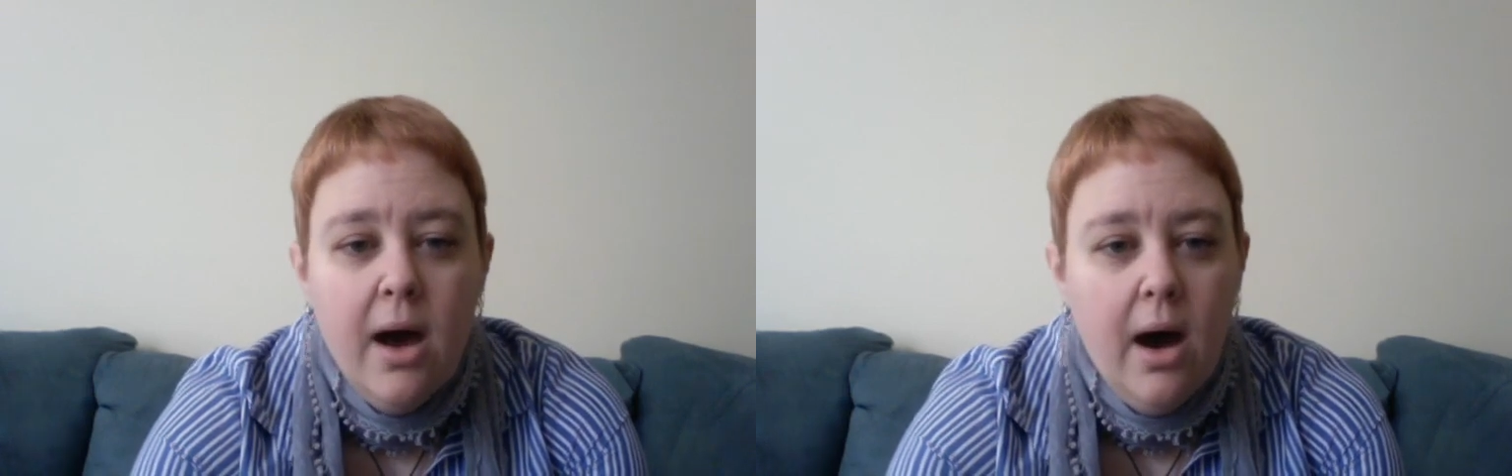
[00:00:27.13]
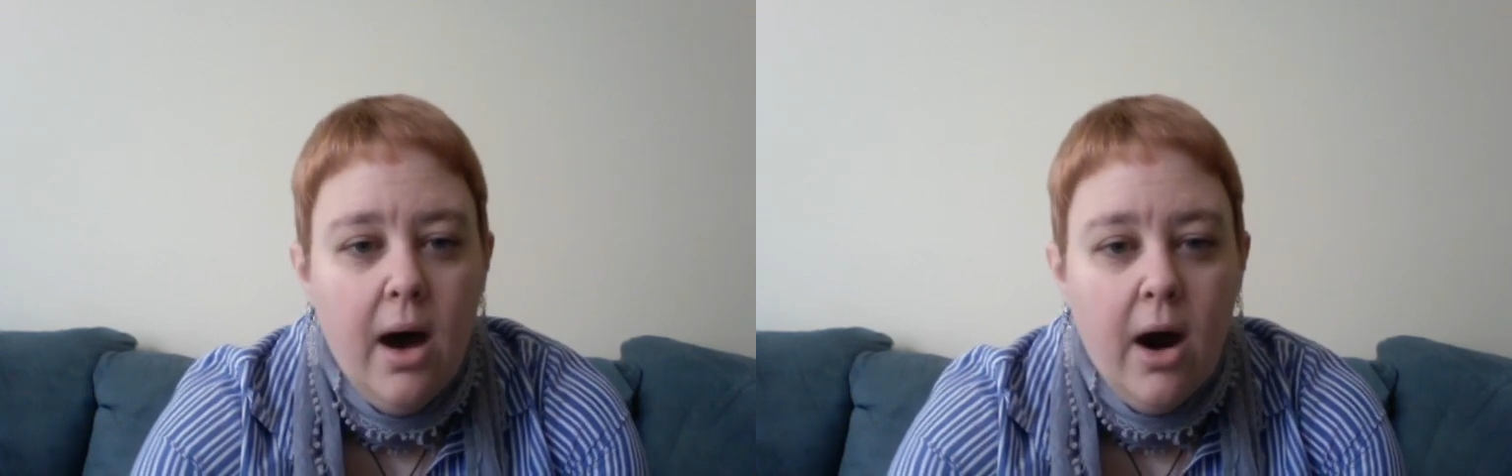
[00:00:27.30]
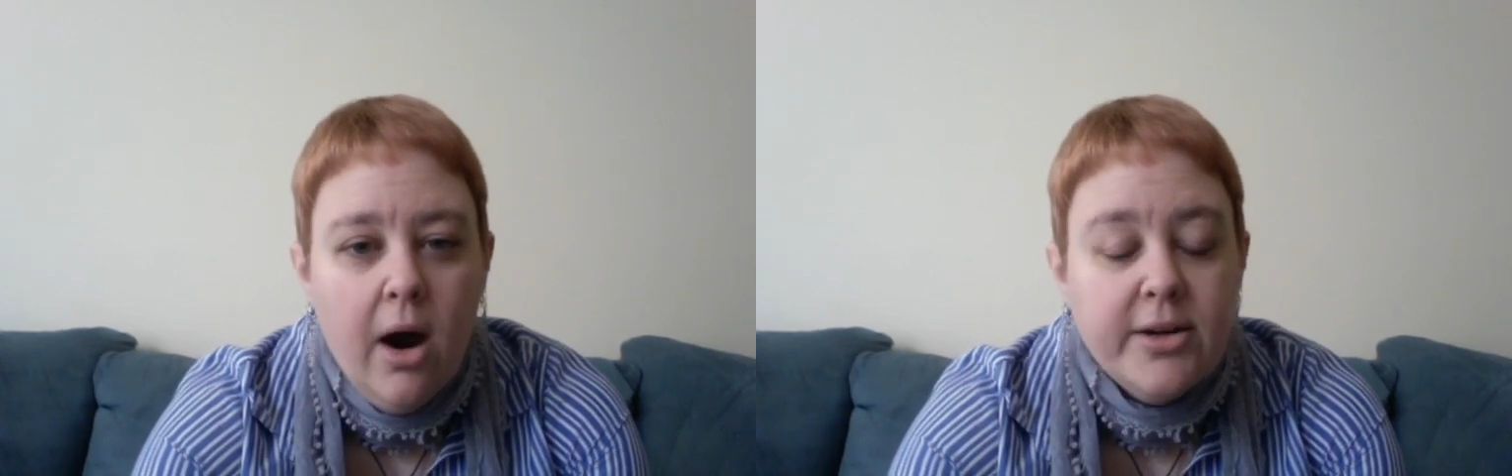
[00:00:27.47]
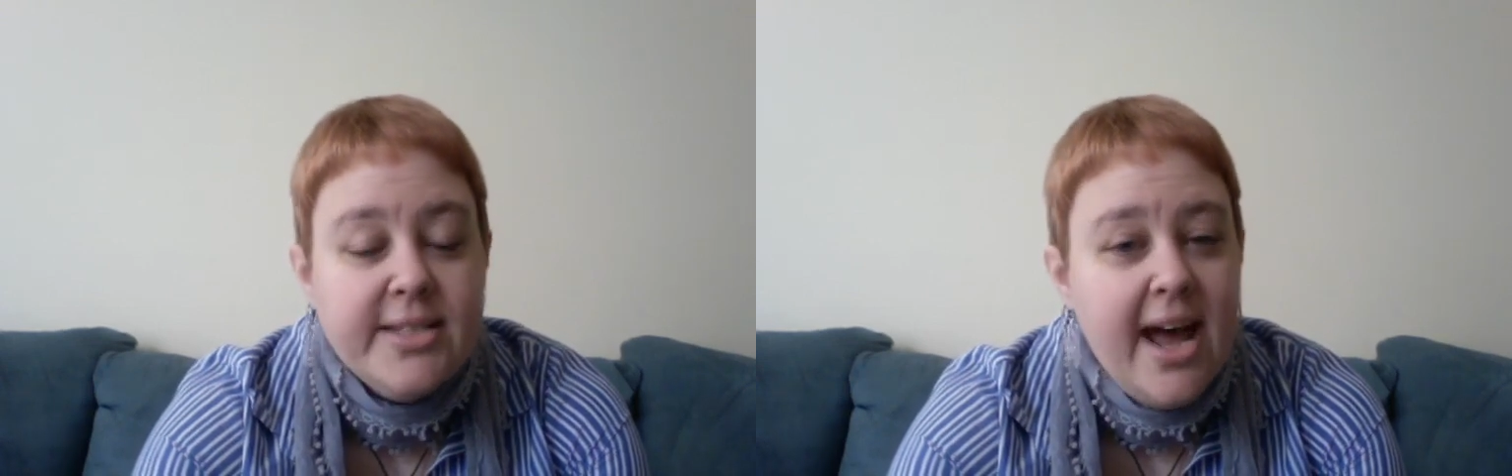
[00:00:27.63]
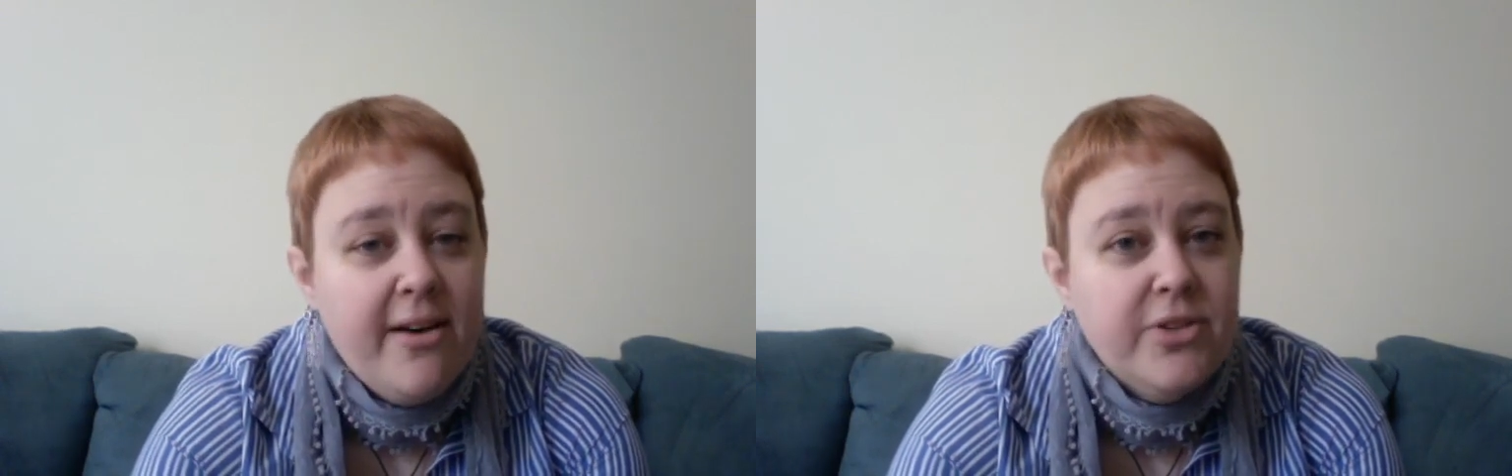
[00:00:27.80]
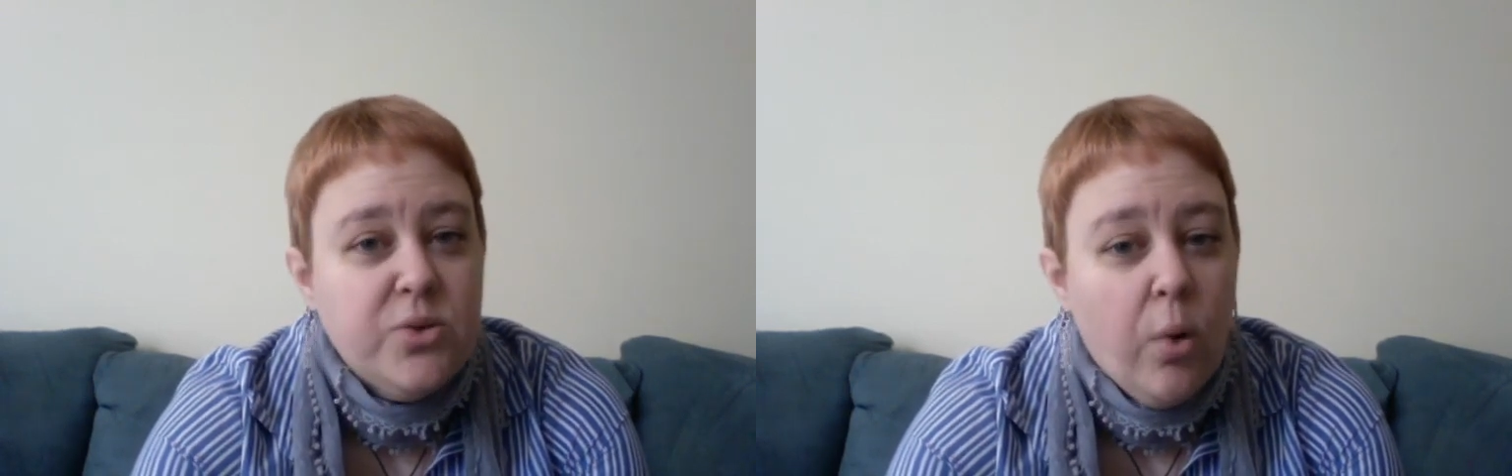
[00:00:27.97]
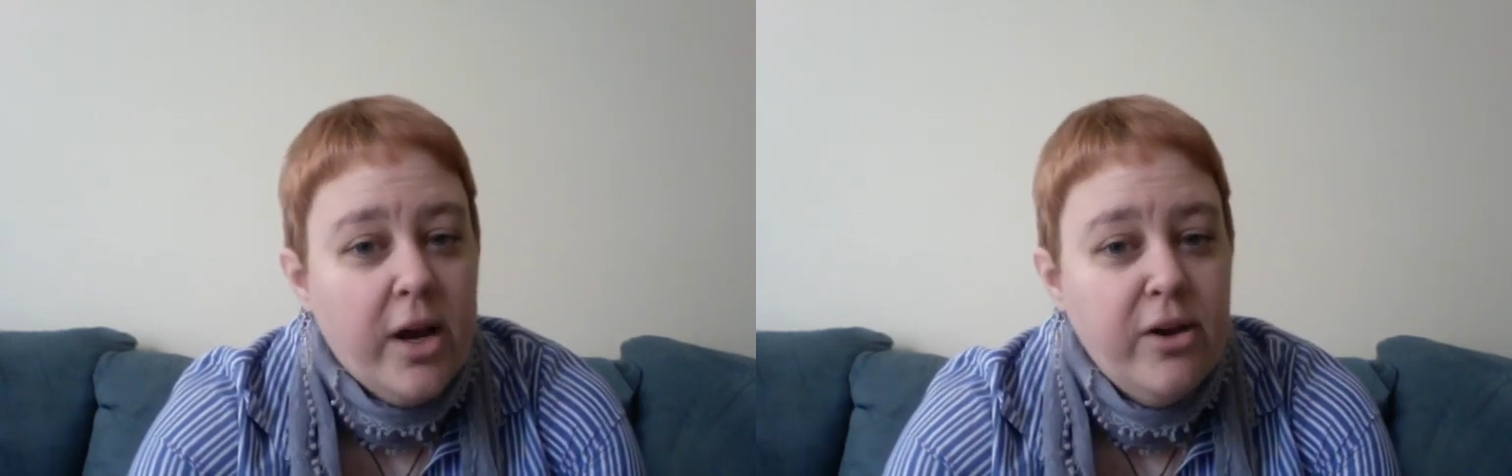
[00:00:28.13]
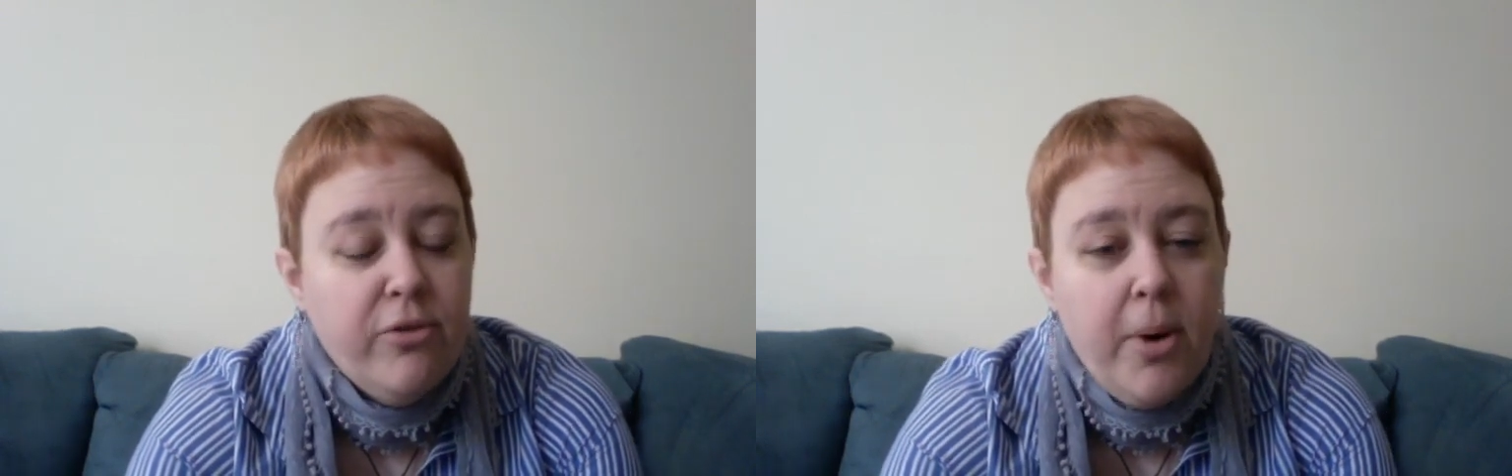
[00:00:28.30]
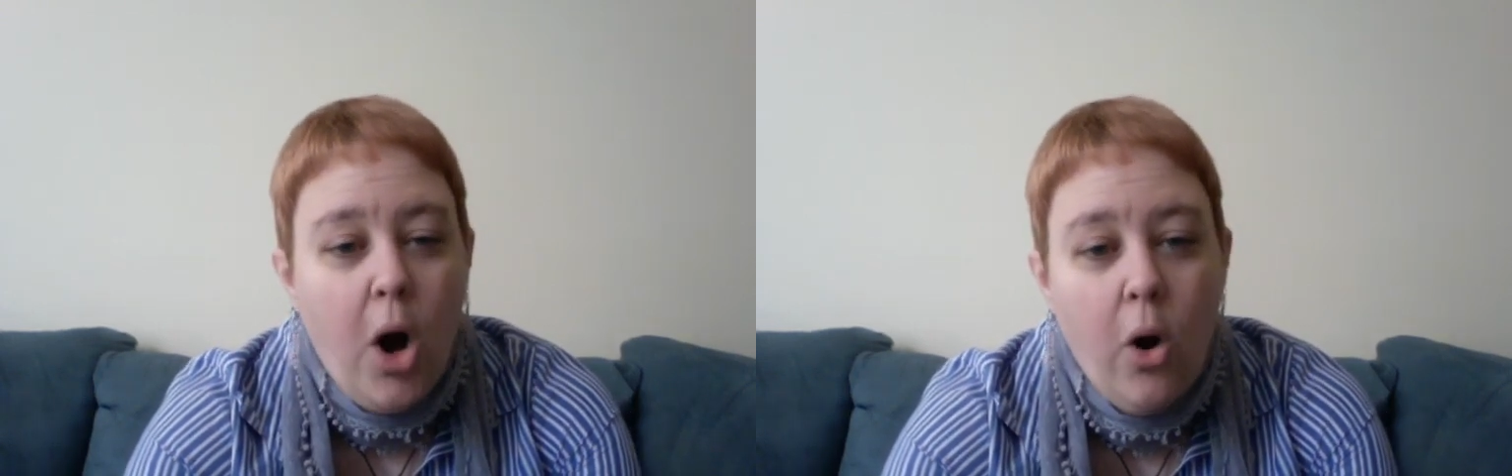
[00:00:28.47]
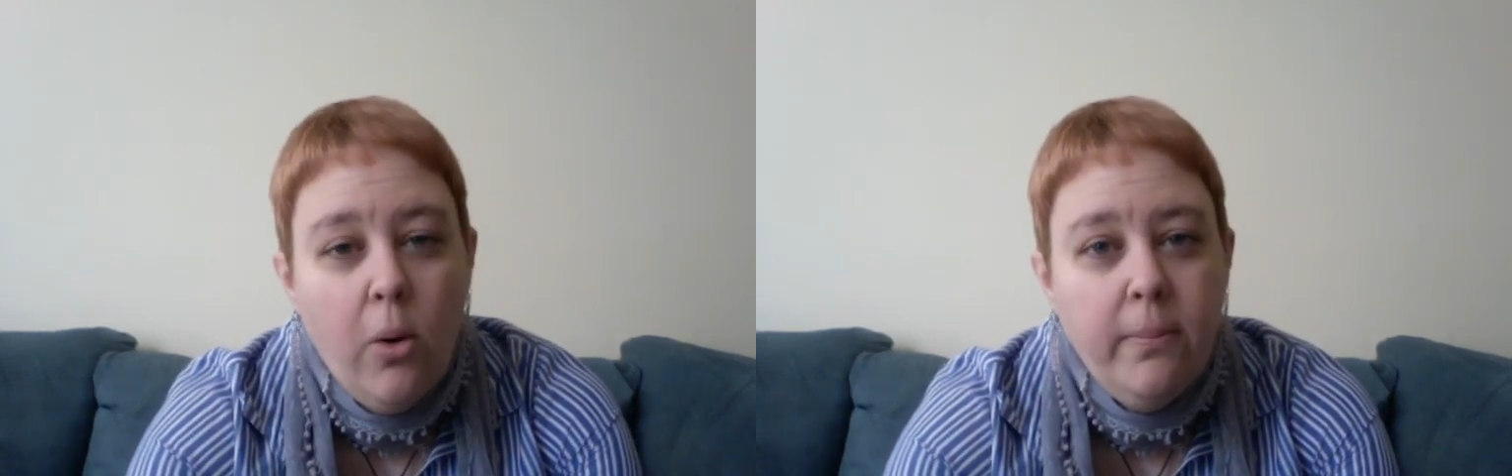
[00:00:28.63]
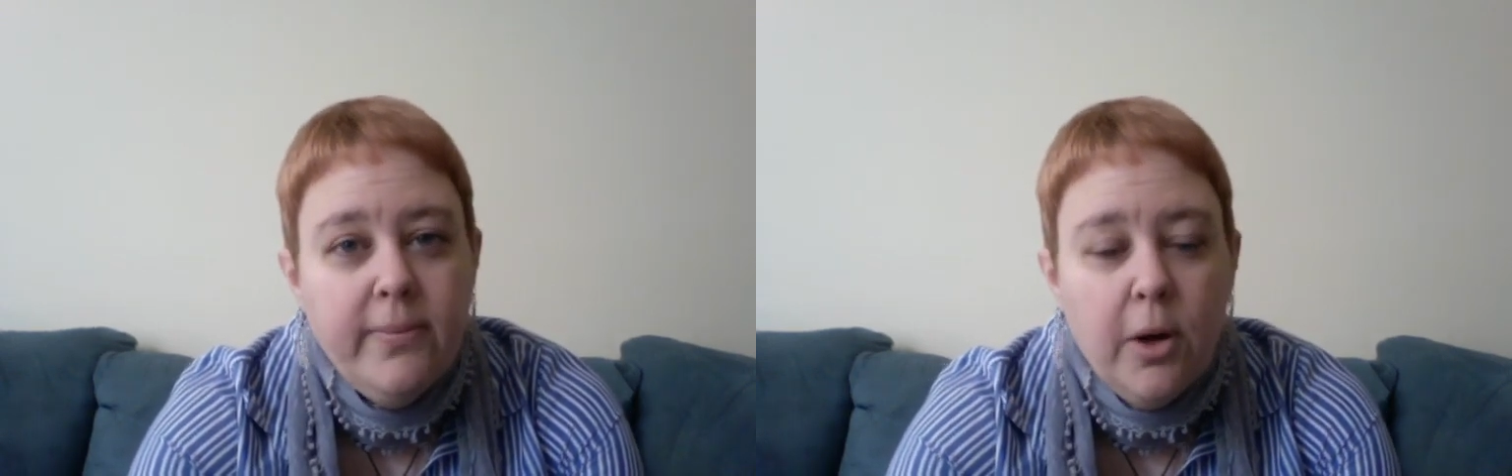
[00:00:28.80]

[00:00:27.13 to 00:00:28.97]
Our staff is working from home.